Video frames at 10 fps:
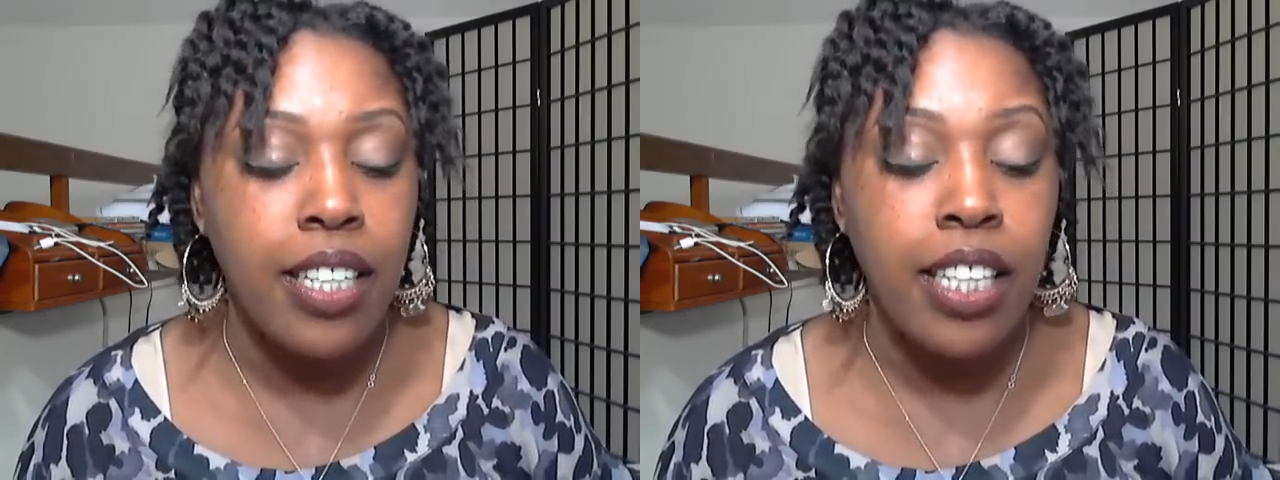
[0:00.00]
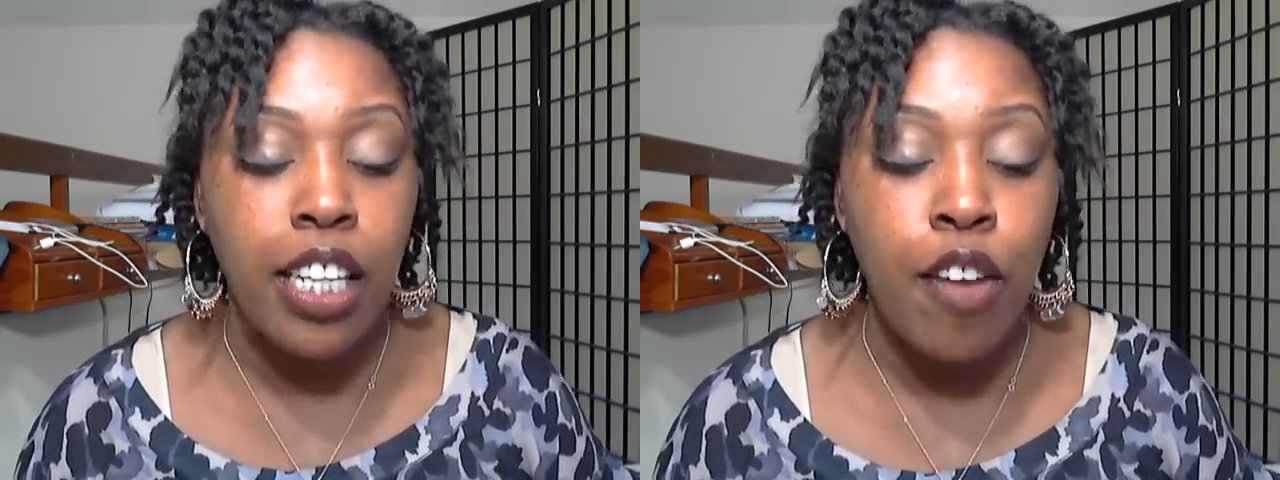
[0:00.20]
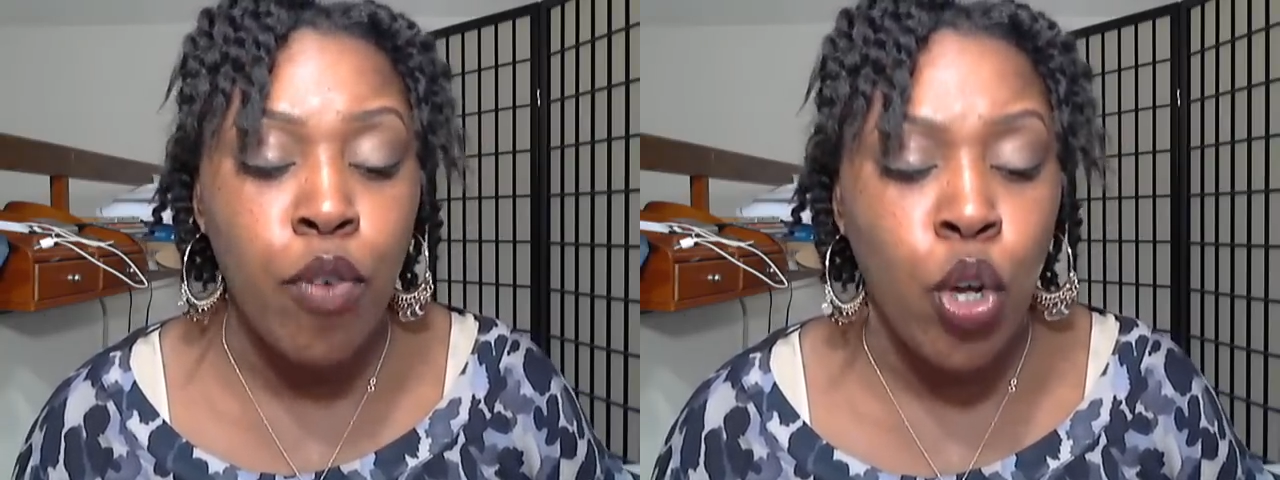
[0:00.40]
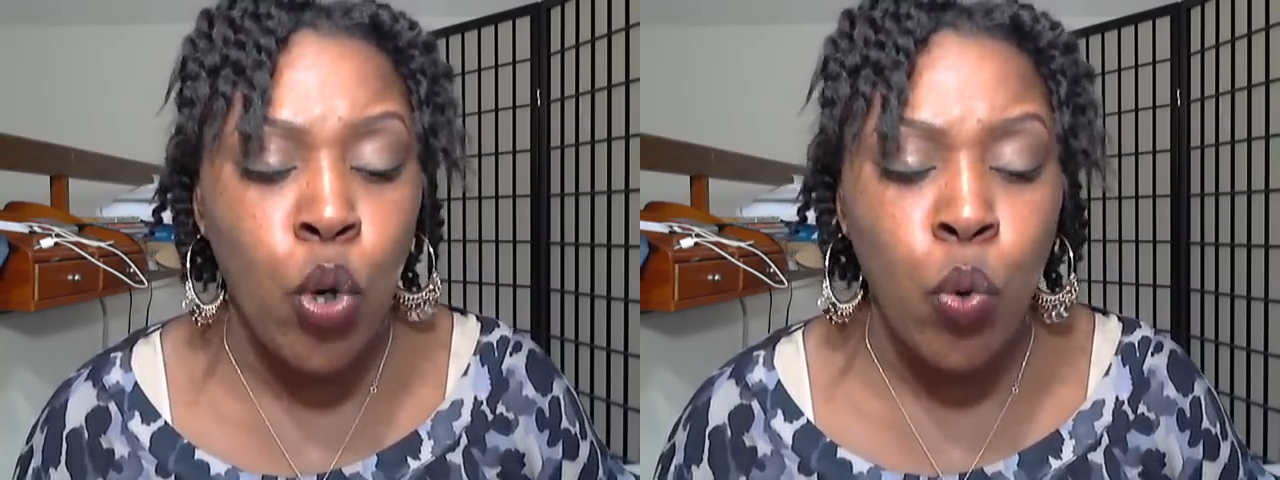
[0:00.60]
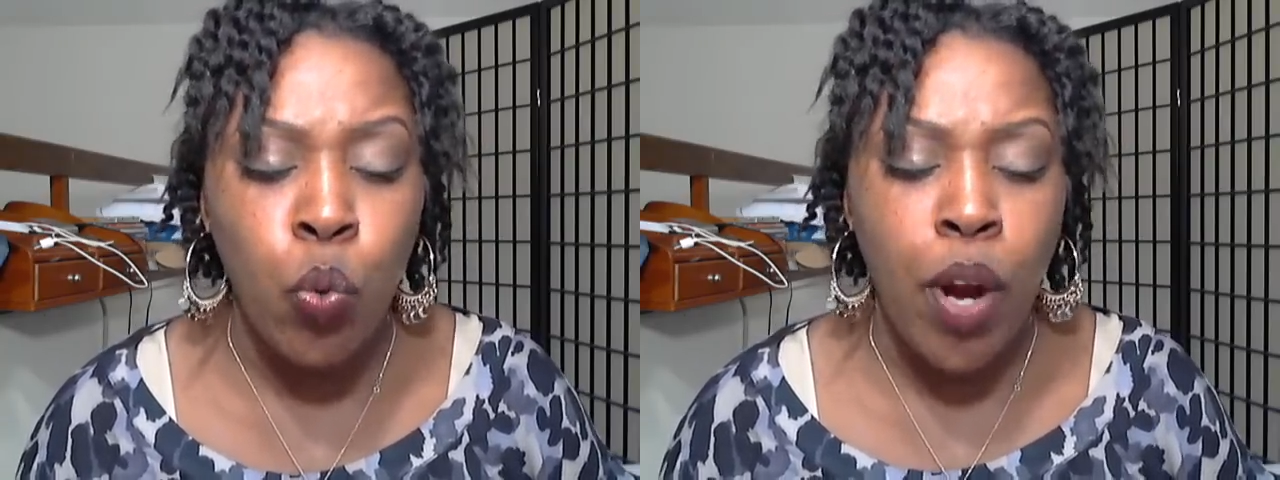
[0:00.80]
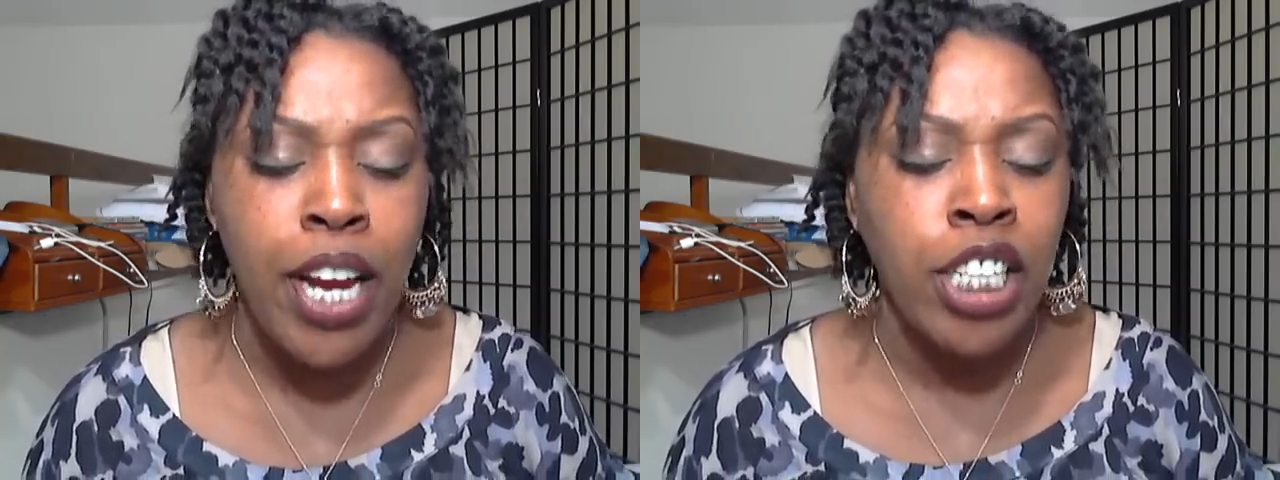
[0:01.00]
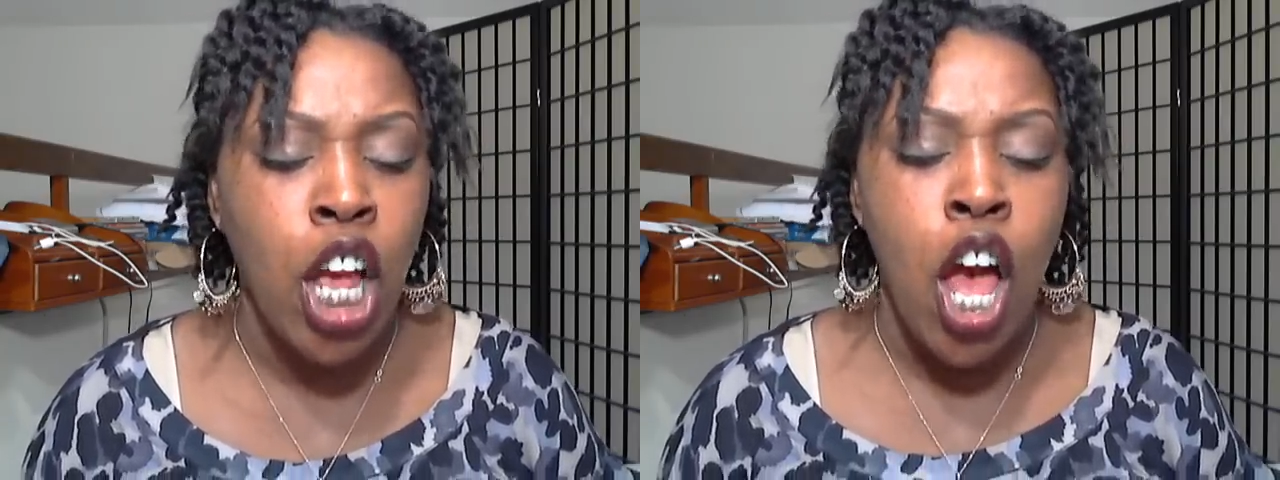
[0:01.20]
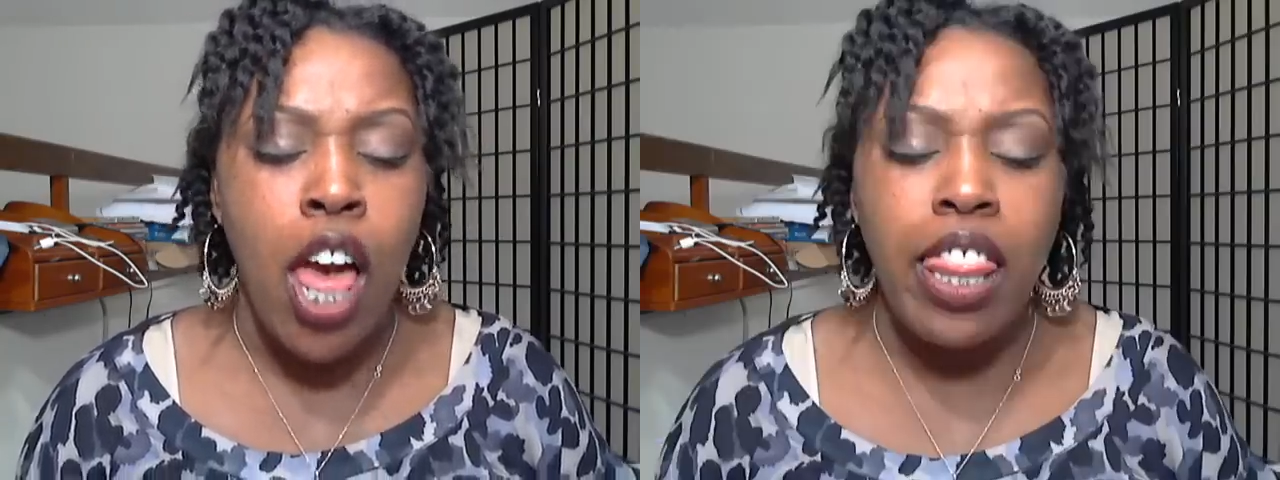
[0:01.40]
delivered a great
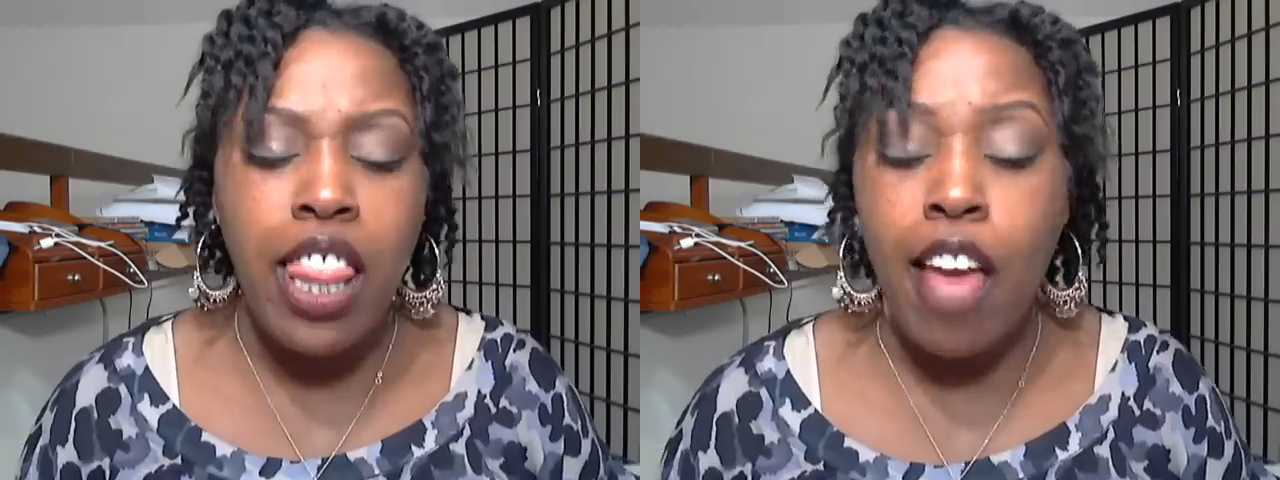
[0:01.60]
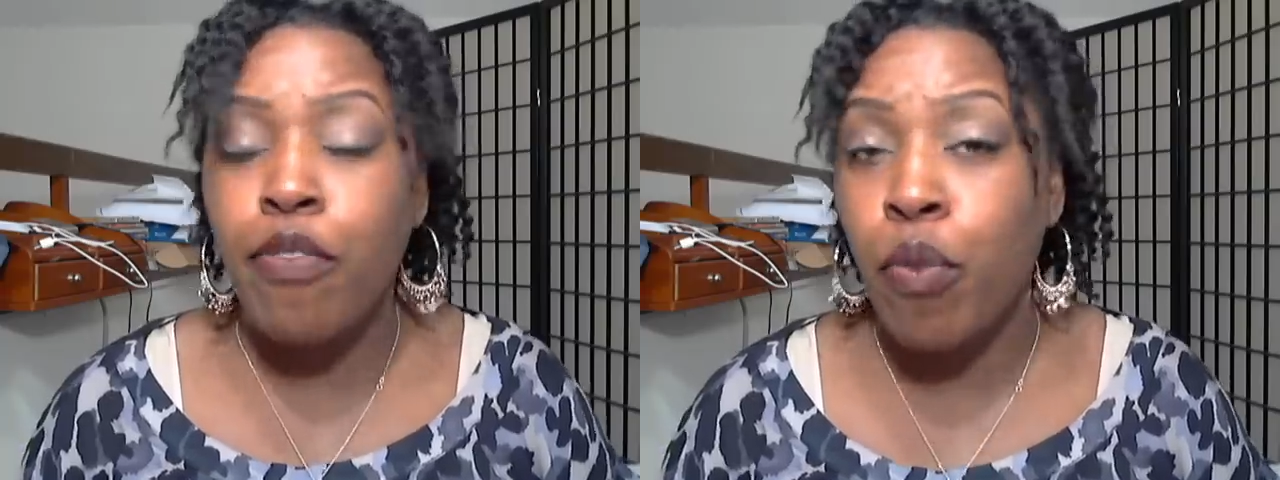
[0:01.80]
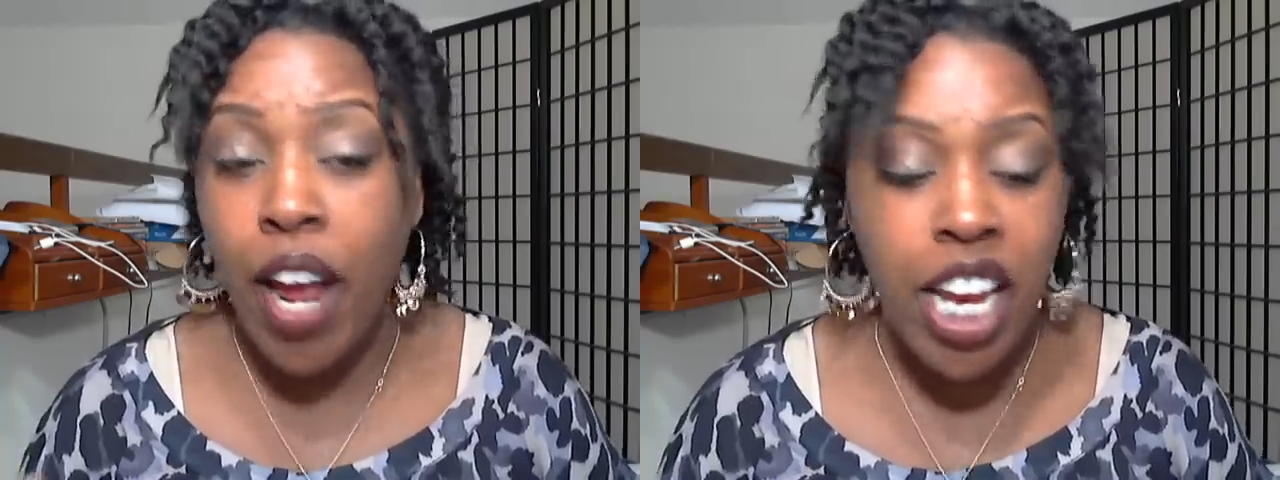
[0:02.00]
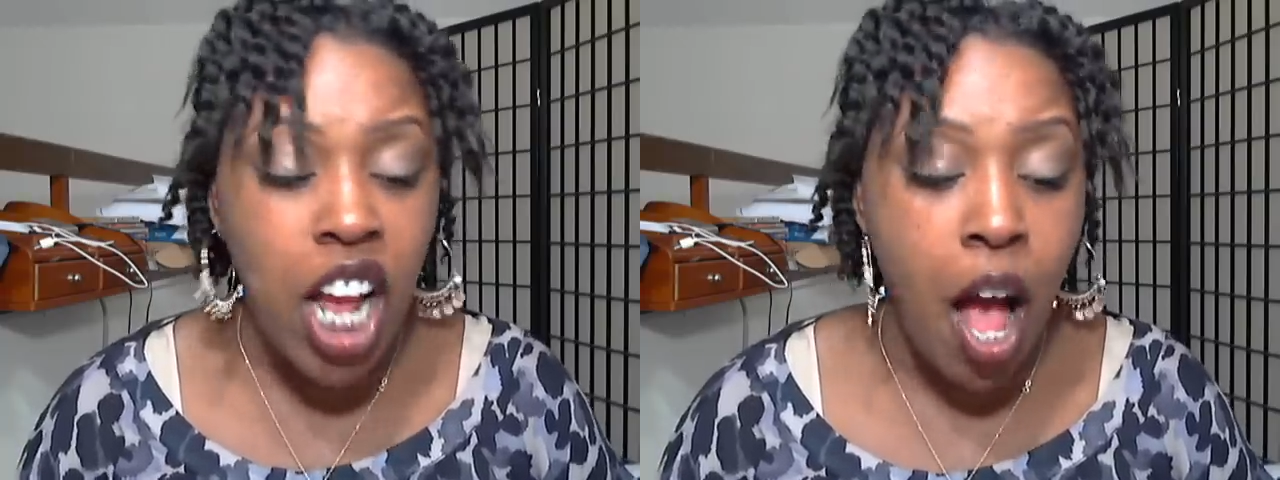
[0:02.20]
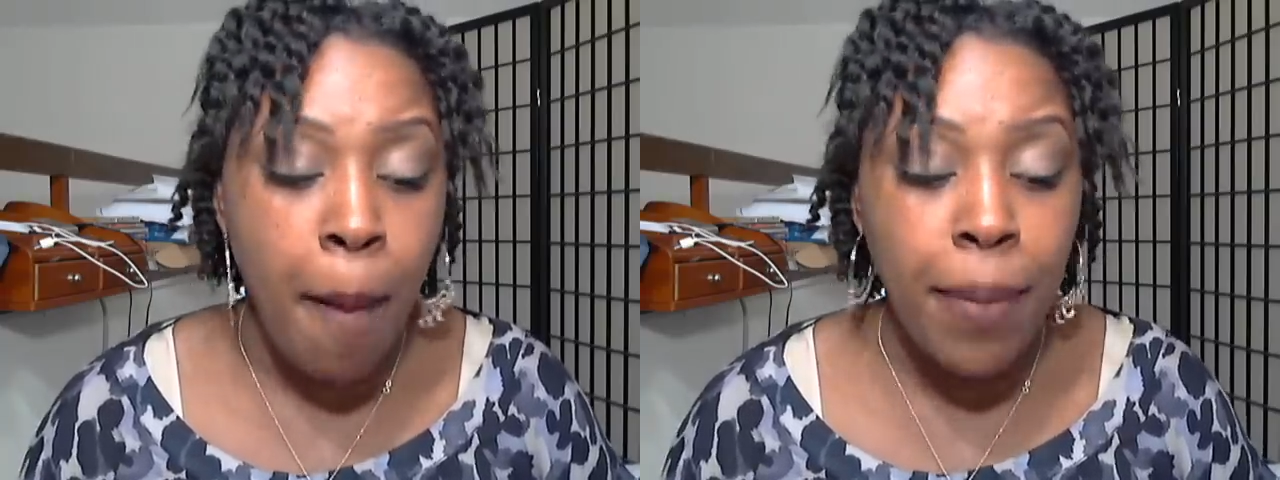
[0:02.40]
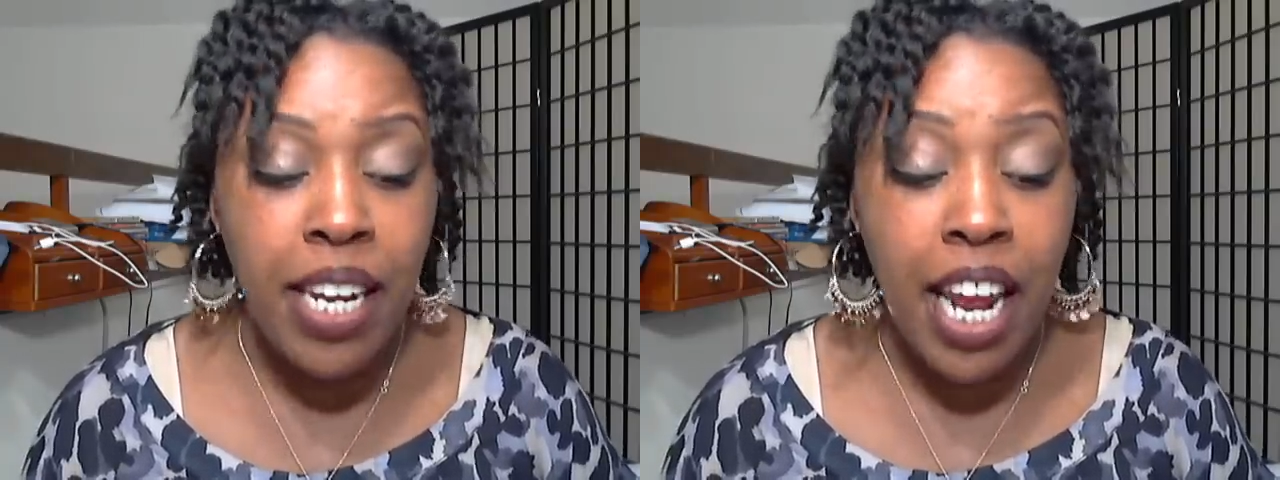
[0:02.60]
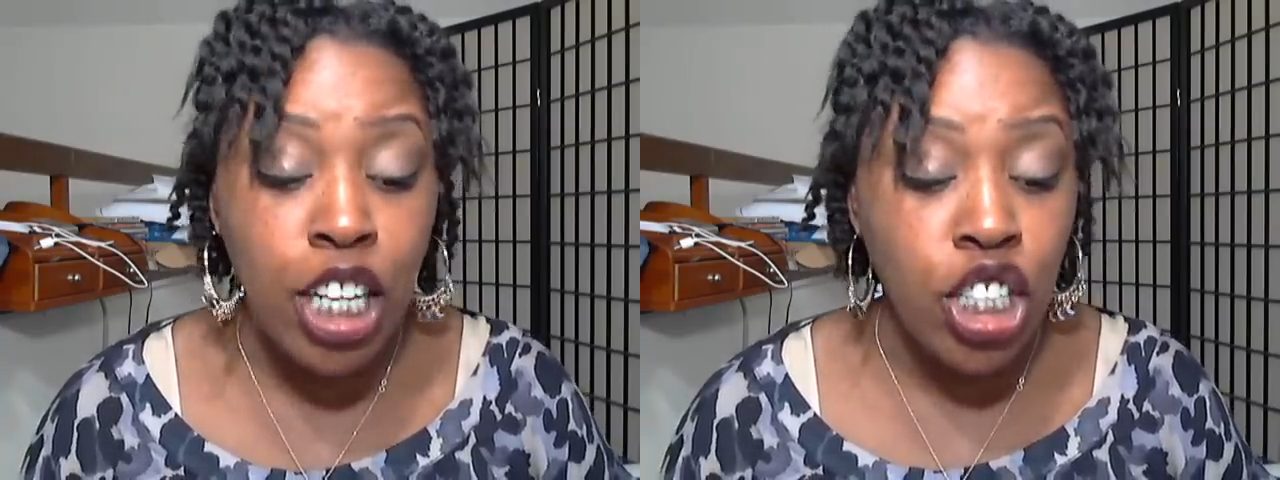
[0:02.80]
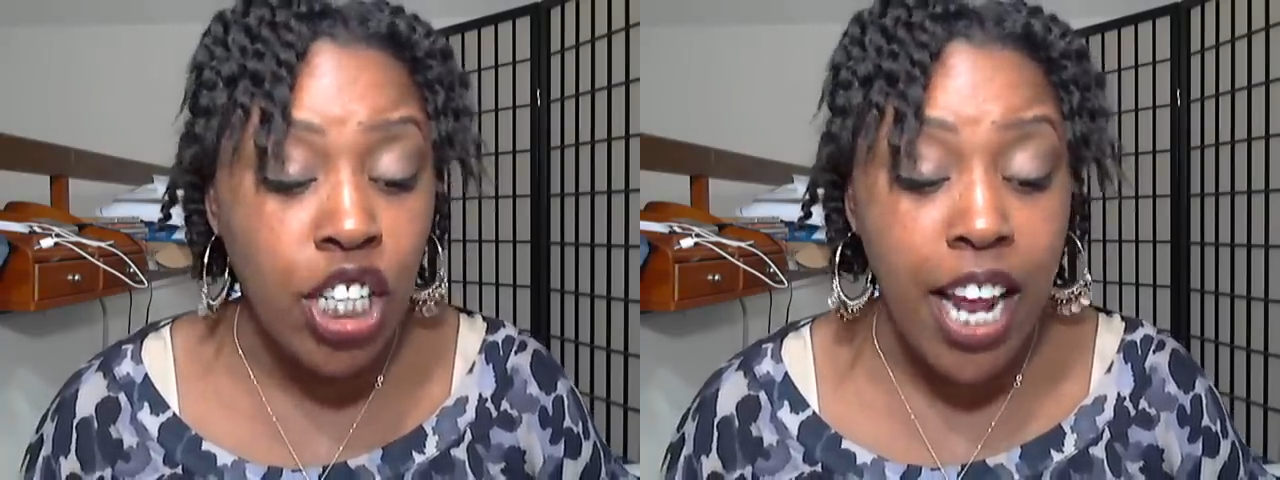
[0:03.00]
left-right
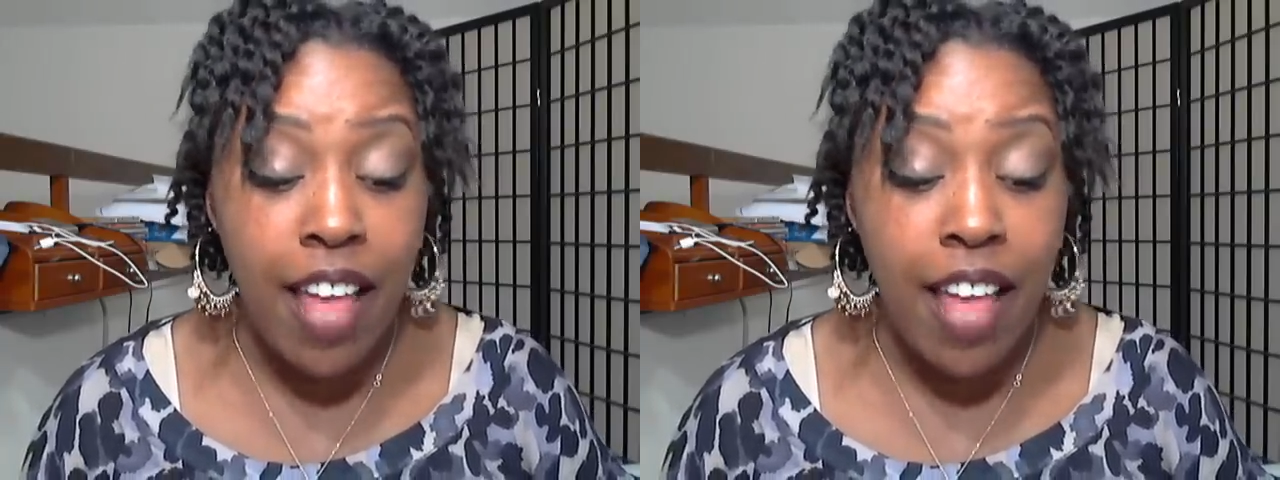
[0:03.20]
combination,